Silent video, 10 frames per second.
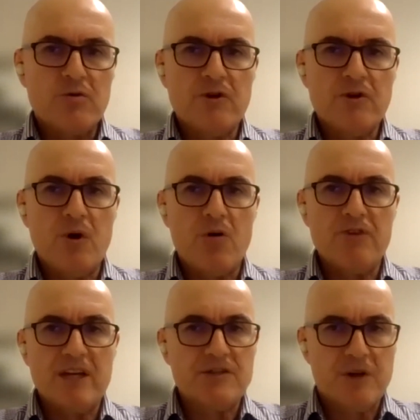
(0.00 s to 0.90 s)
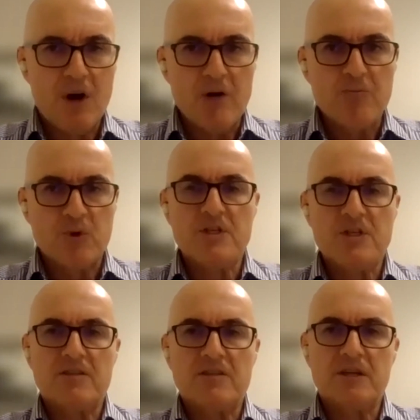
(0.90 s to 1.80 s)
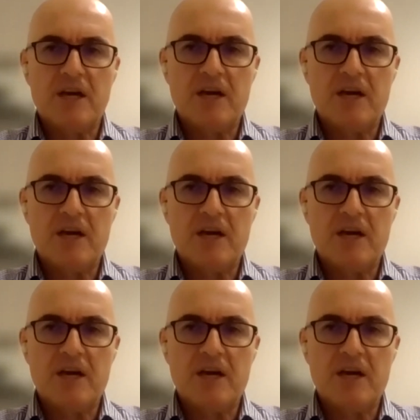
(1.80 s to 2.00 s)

review of the entire project,